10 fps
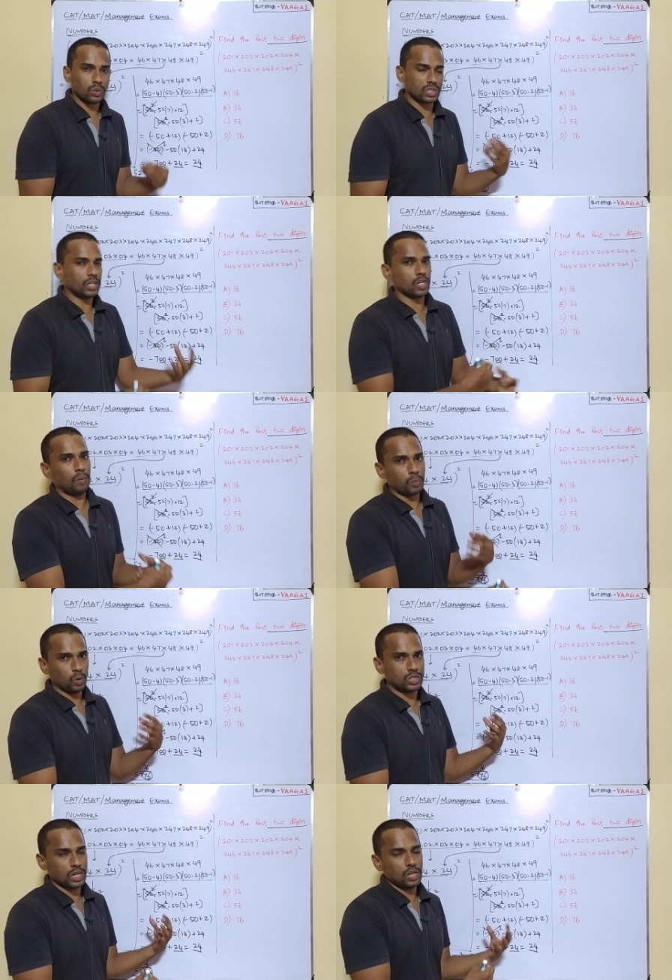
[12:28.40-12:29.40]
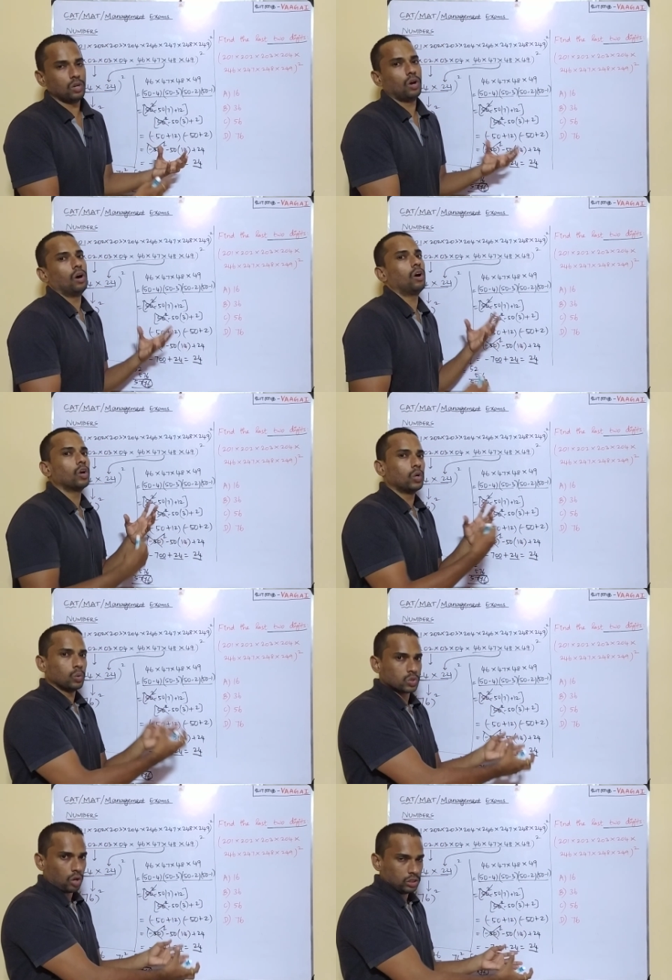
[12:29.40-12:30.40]
such approach in order
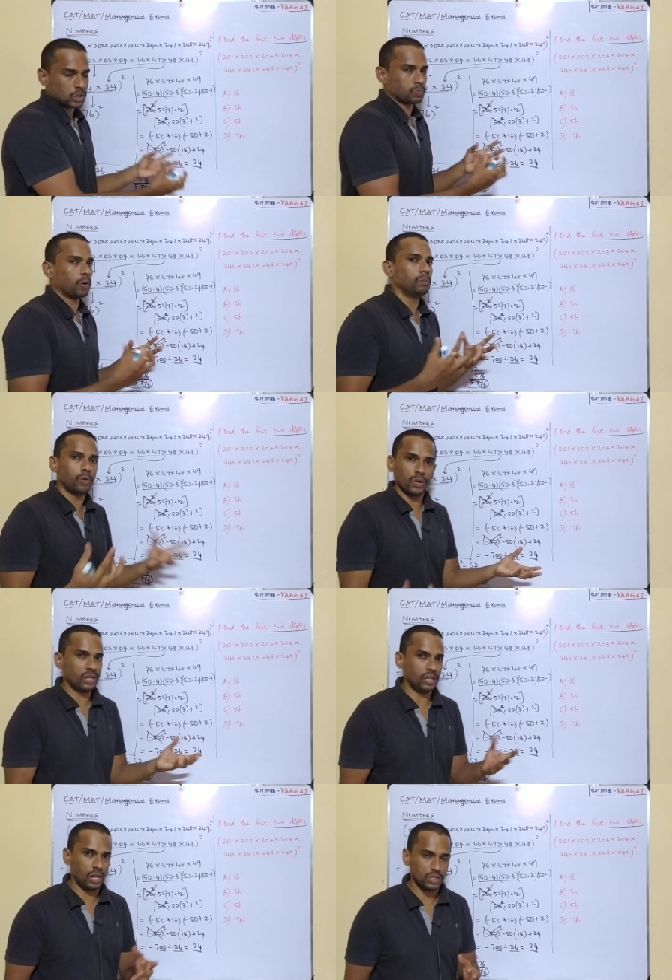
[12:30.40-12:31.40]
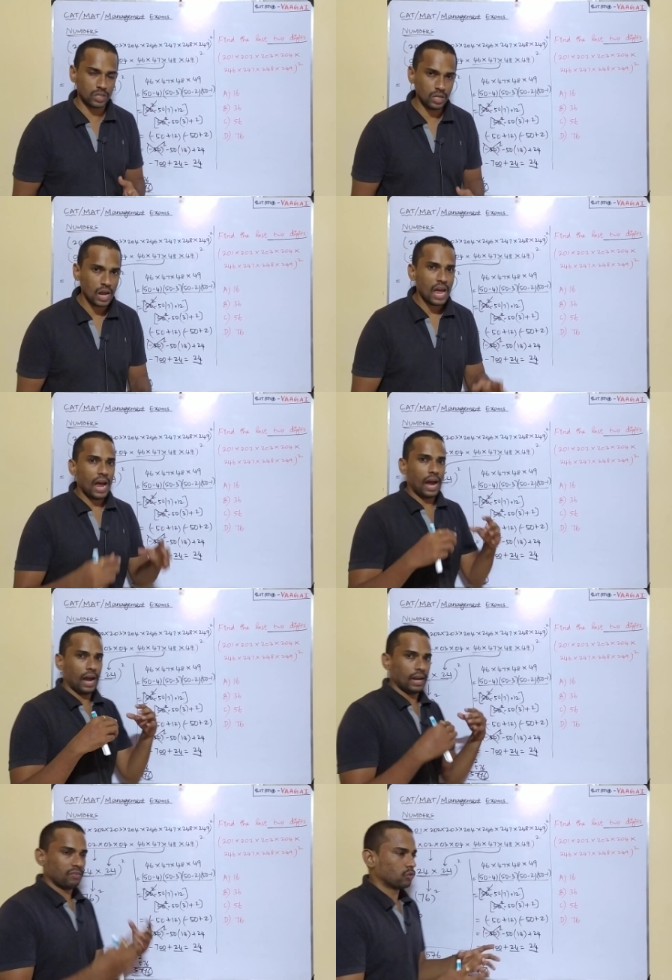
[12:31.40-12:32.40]
to solve this problem to get the answer.
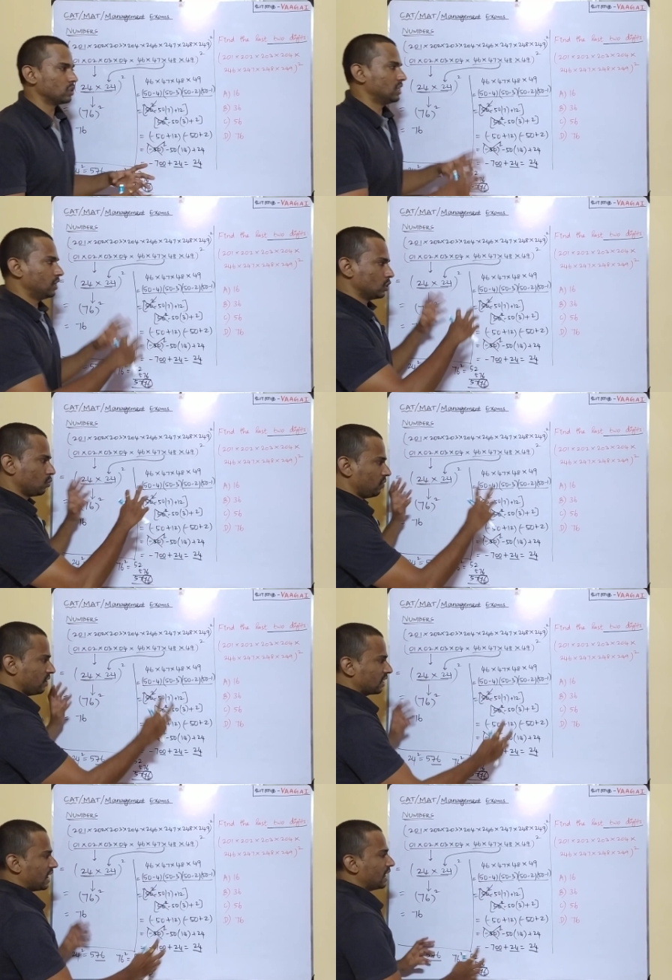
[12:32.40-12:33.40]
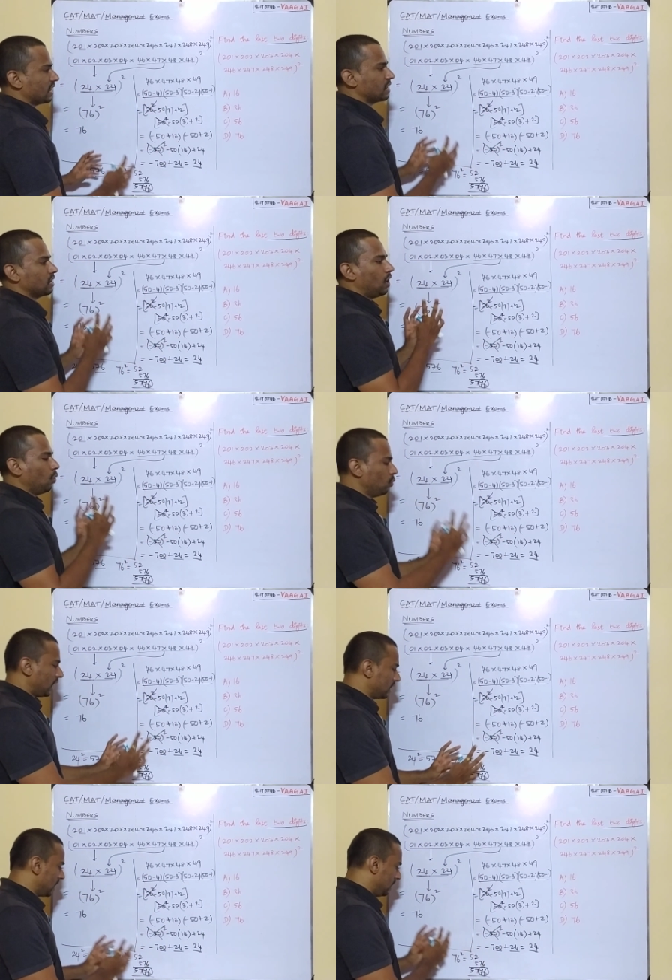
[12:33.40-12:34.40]
And of course, that is what we are carrying
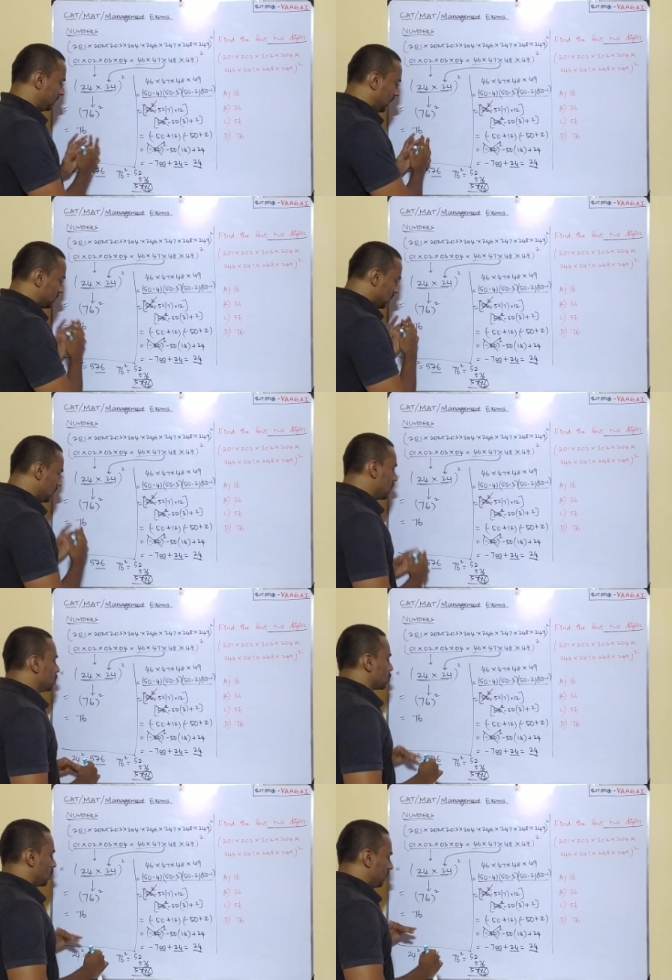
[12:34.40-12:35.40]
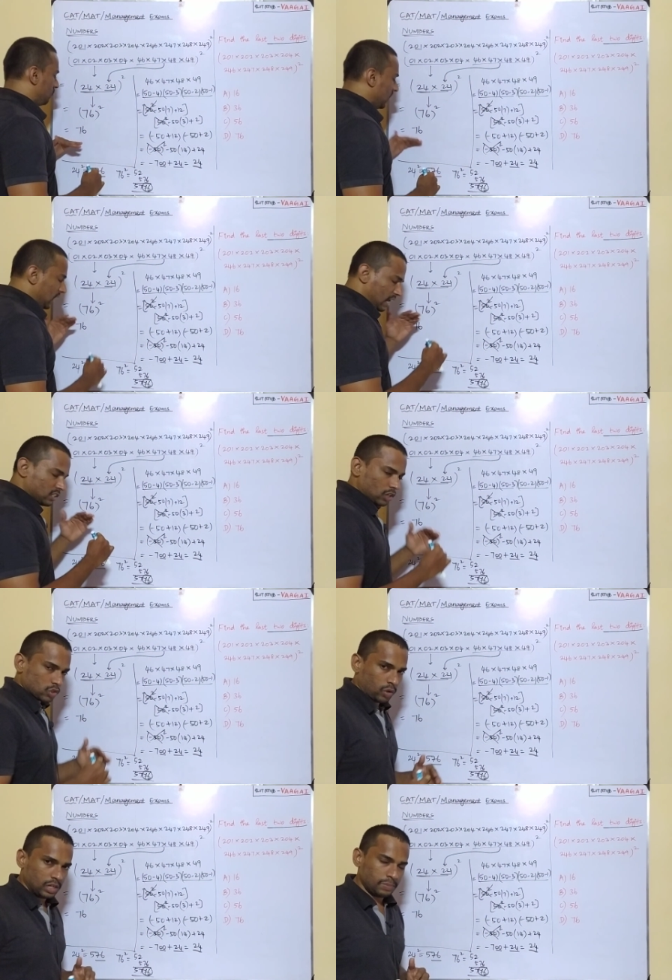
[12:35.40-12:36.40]
out and getting the answer. So your final answer
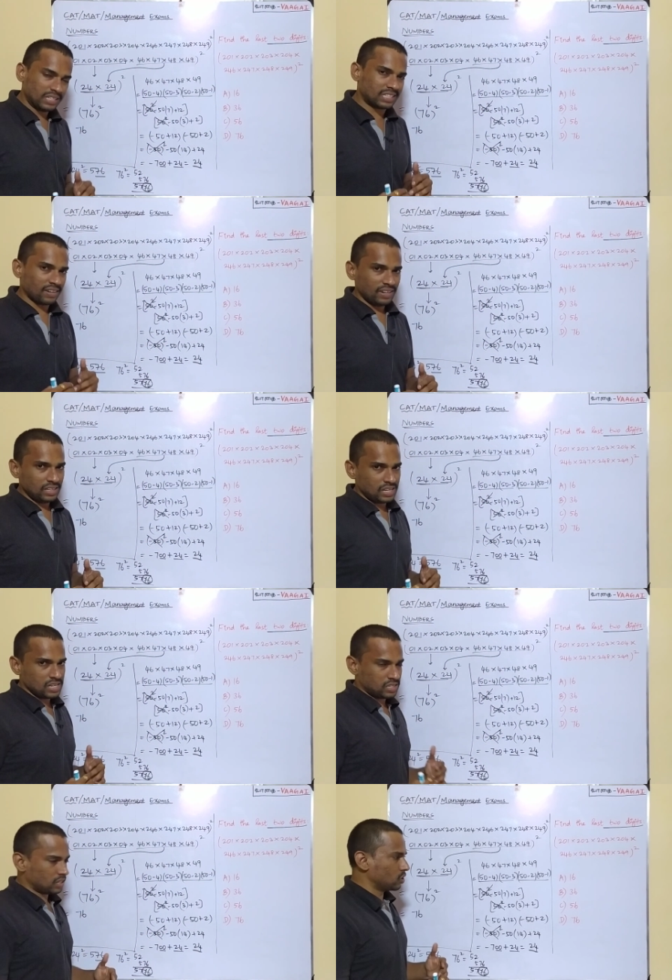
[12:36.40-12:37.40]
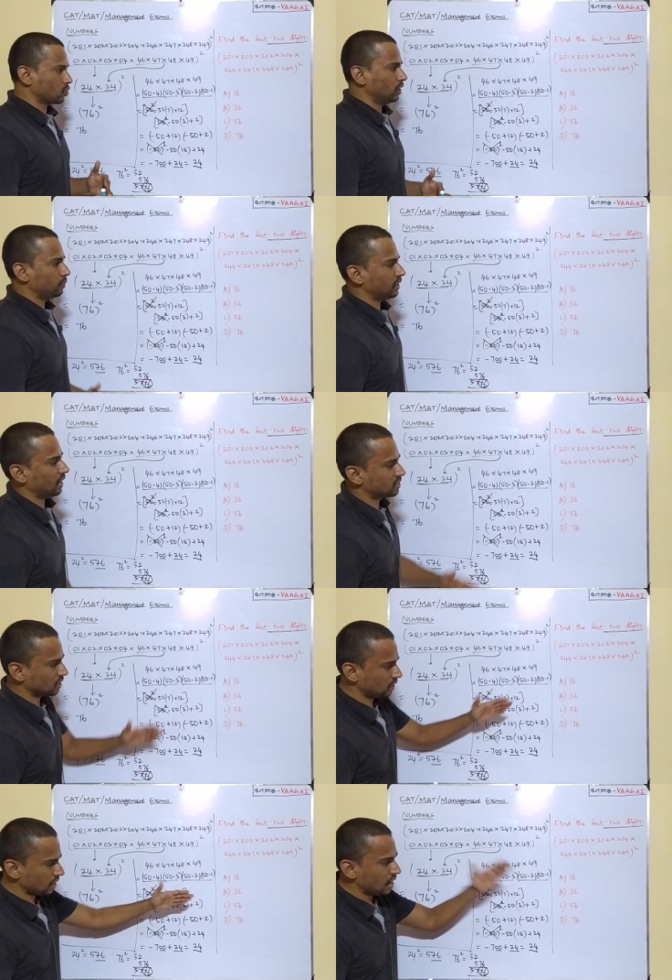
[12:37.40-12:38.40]
is going to be 76 is going to be the
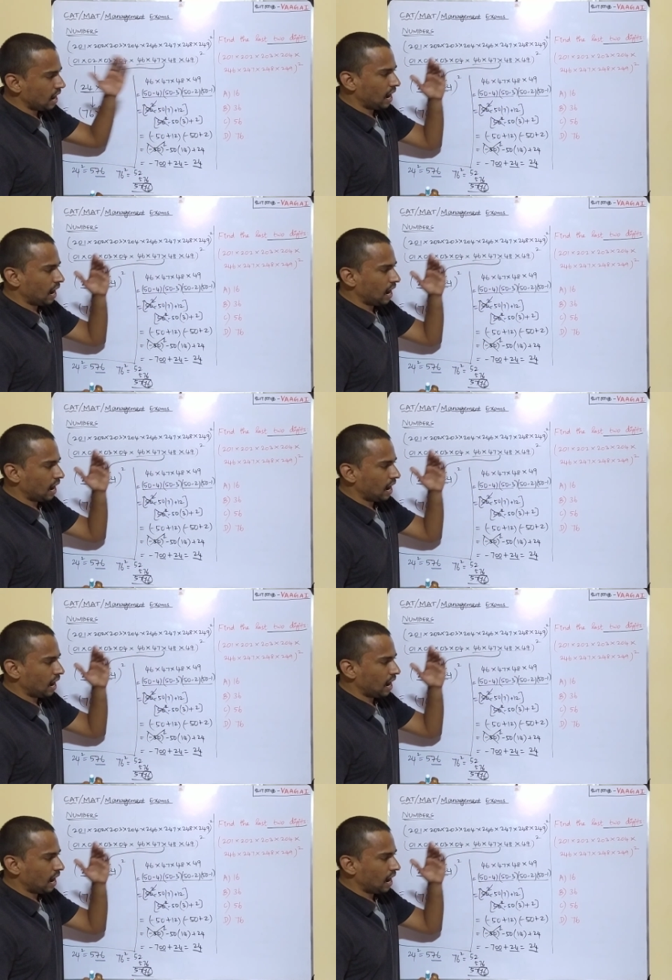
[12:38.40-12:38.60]
answer.